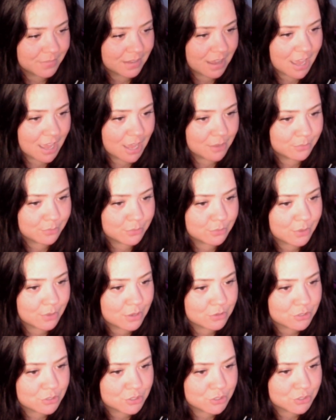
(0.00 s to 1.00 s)
I will
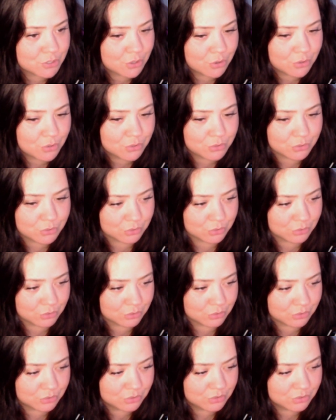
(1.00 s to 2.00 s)
show
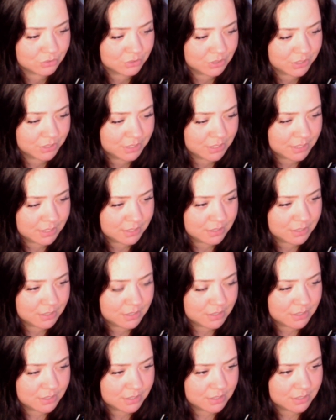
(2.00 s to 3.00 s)
you
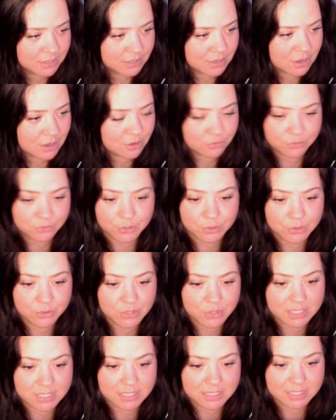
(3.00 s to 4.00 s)
a few of
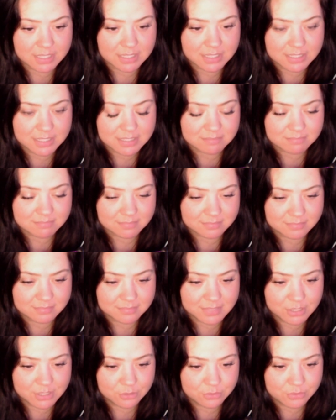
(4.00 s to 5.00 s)
the
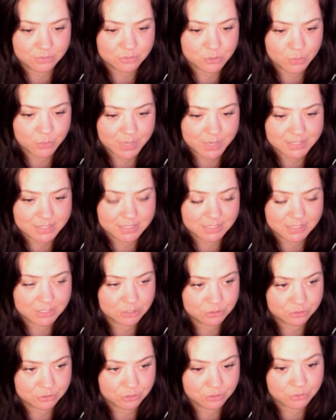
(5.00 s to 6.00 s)
little tweaks that you
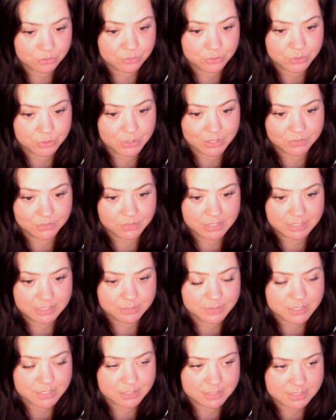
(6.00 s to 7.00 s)
can do through NVIDIA,
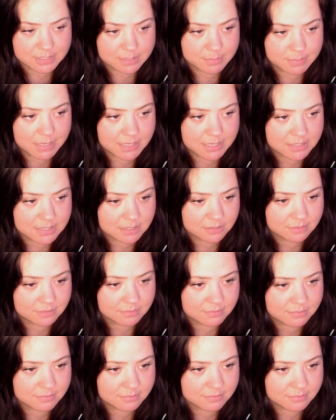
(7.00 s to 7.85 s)
which is amazing.